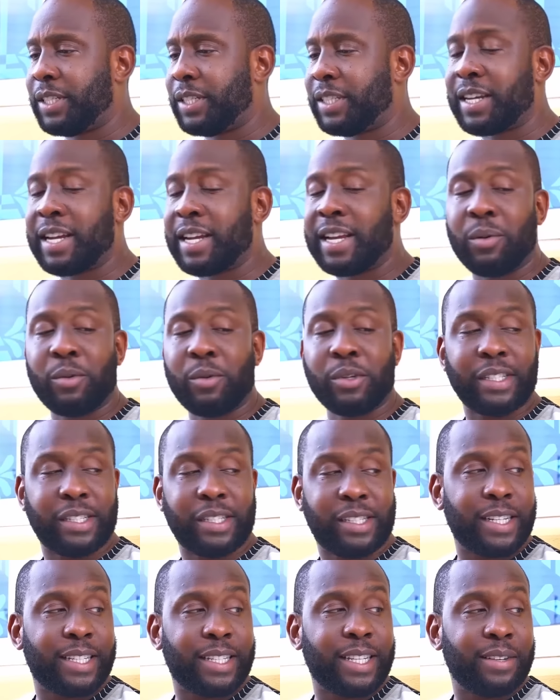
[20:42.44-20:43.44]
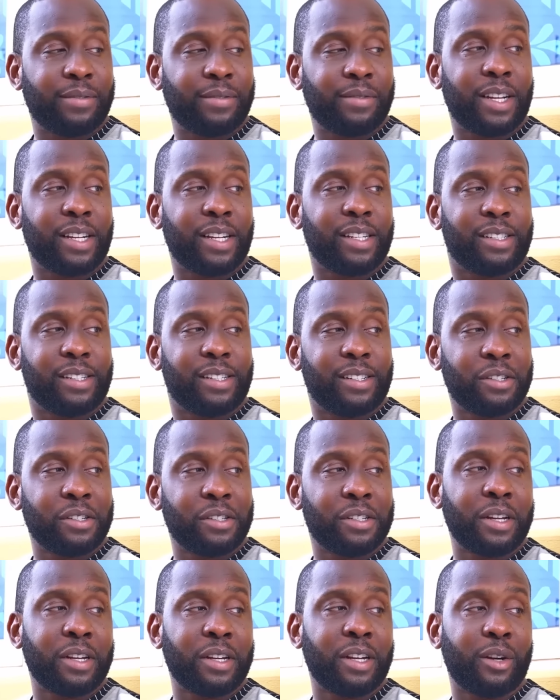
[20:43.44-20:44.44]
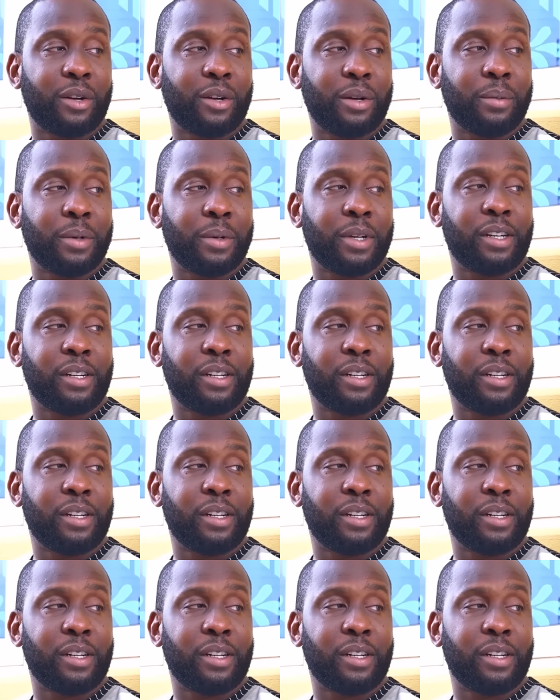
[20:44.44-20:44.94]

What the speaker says: There's a guy that wants a chartered flight to Saudi Arabia.